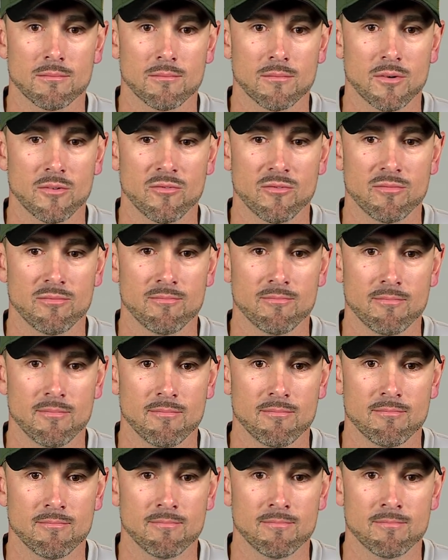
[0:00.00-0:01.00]
we've
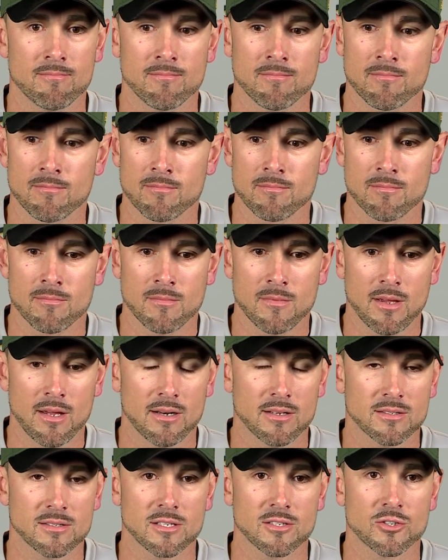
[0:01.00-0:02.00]

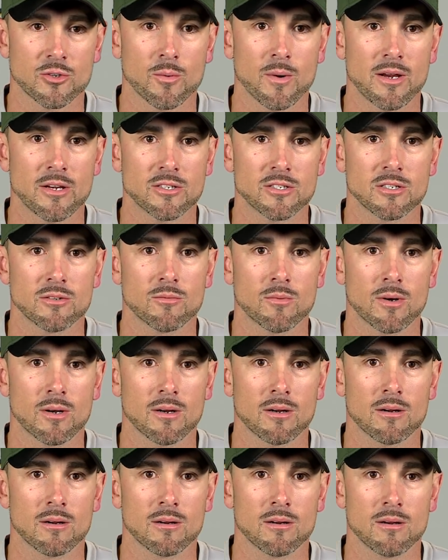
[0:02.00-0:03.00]
had a situation
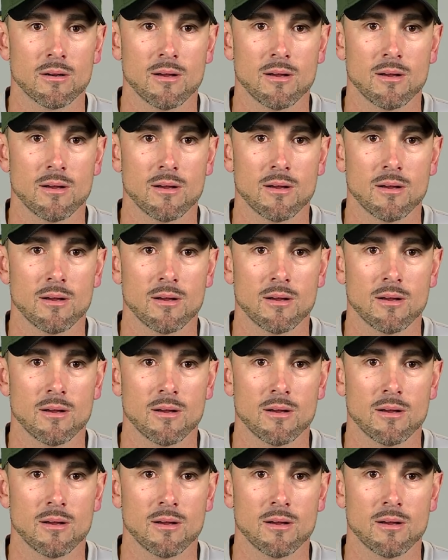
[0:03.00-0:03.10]
where